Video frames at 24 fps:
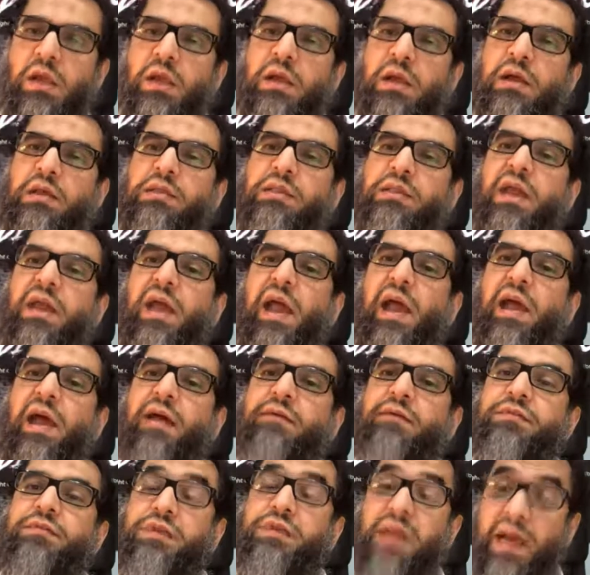they
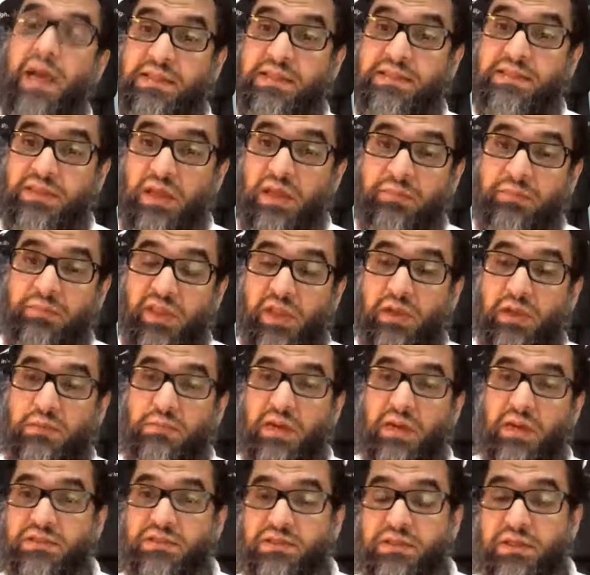have done something
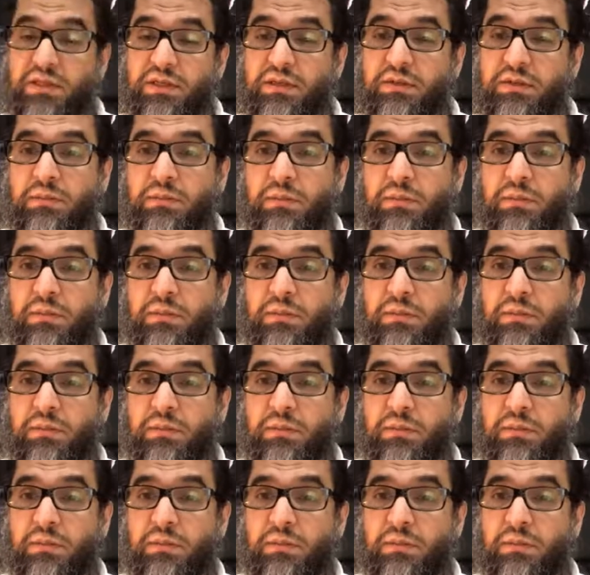amongst the